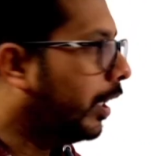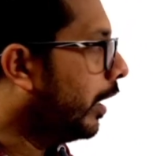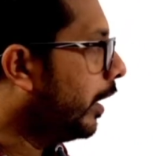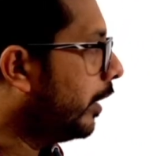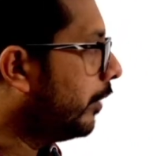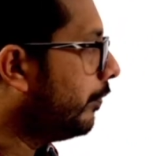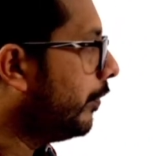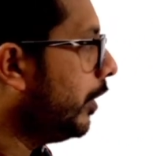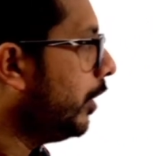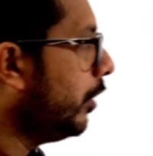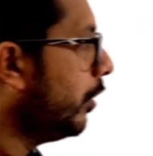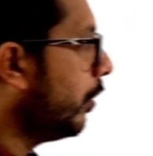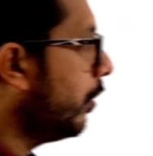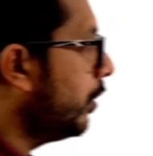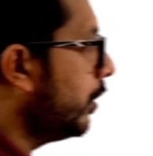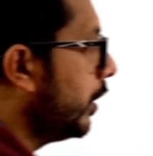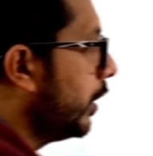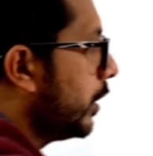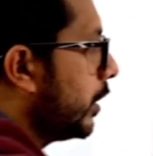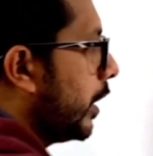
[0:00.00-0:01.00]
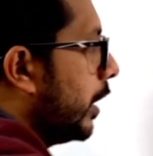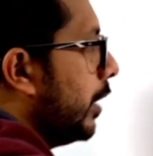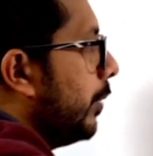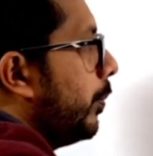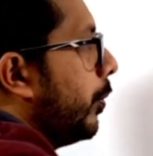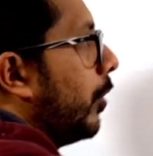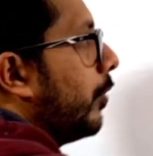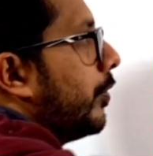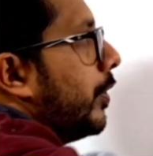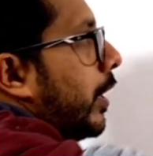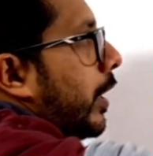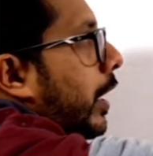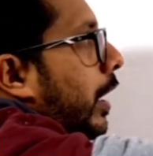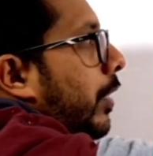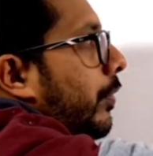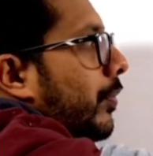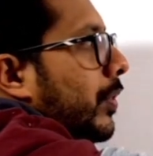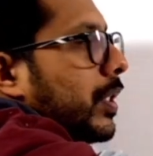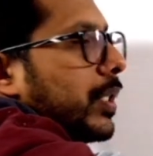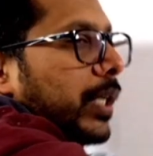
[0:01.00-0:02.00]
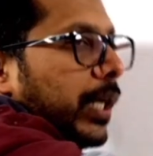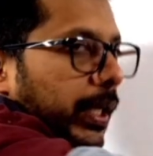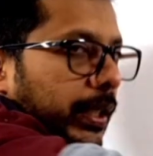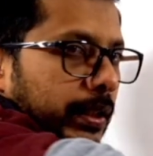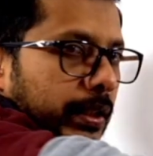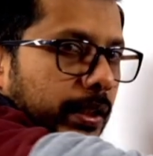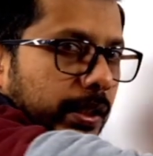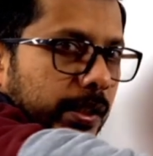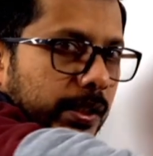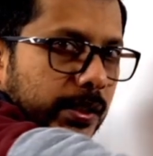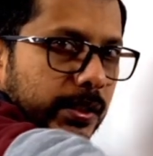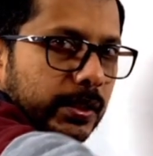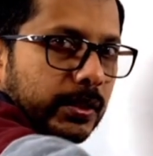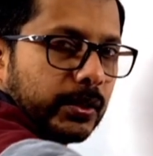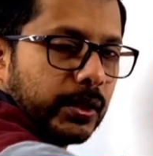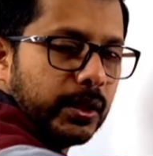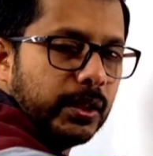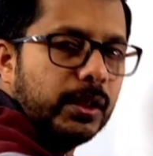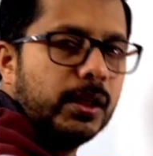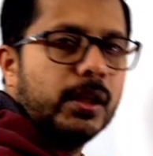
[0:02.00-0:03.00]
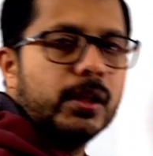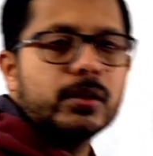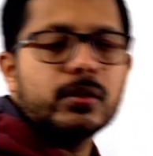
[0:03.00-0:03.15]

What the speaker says: And we know the shape of the graph is like this. Okay.